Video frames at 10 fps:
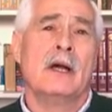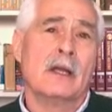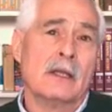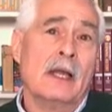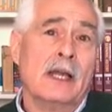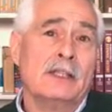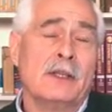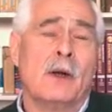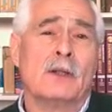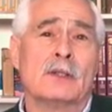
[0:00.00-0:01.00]

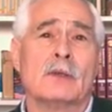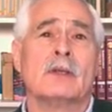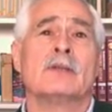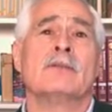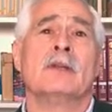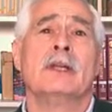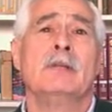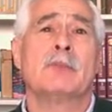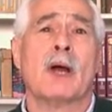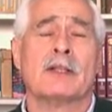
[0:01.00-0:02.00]
Unless,
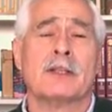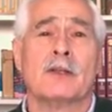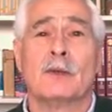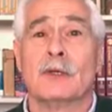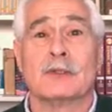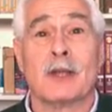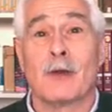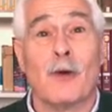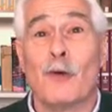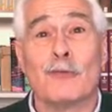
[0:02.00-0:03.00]
alternatively, prosecutors
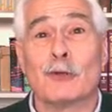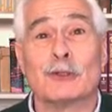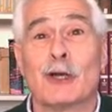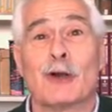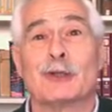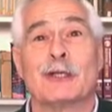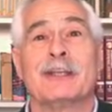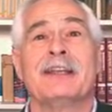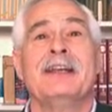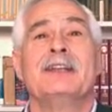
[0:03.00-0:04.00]
are
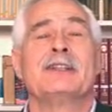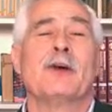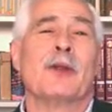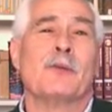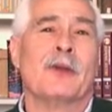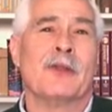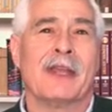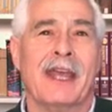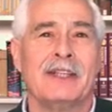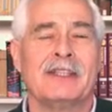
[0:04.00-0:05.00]
overcharging so that when the
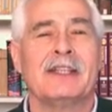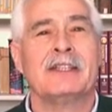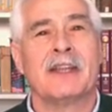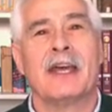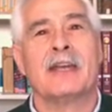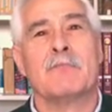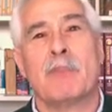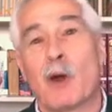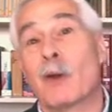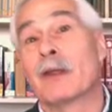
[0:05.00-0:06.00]
case is then
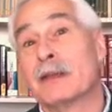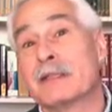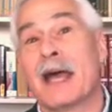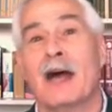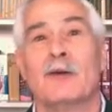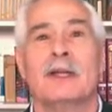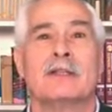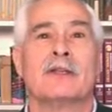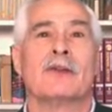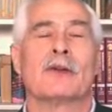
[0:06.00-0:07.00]
bargained down
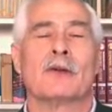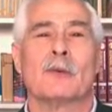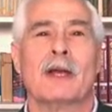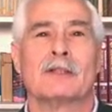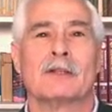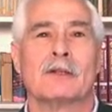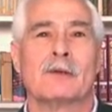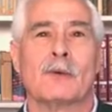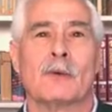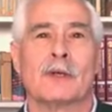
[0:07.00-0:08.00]
into the correctional
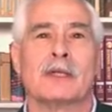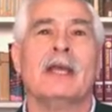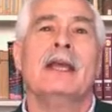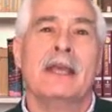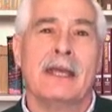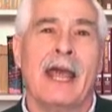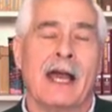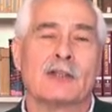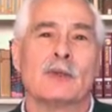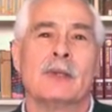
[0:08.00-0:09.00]
court, it
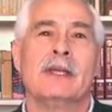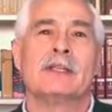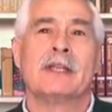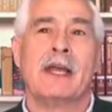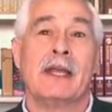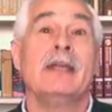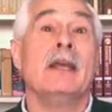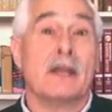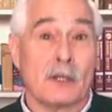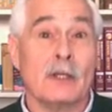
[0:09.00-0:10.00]
actually is a
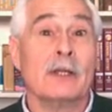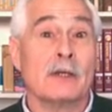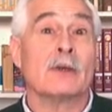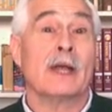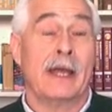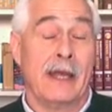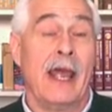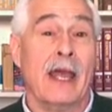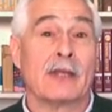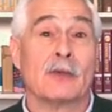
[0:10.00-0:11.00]
clear and
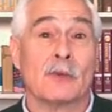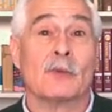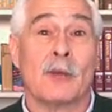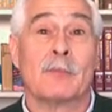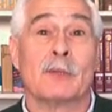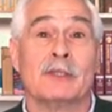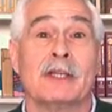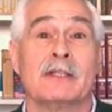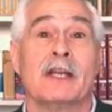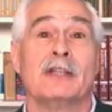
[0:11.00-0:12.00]
accurate
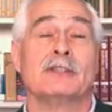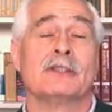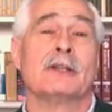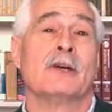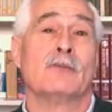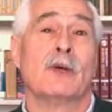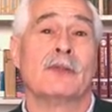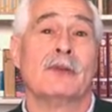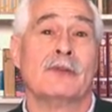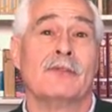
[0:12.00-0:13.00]
representation of
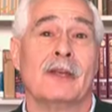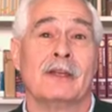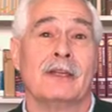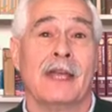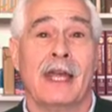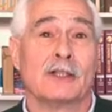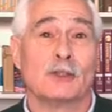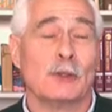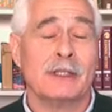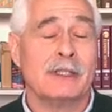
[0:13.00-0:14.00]
what the defendant
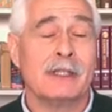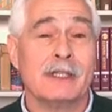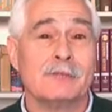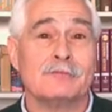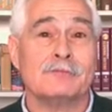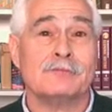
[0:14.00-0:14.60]
actually did.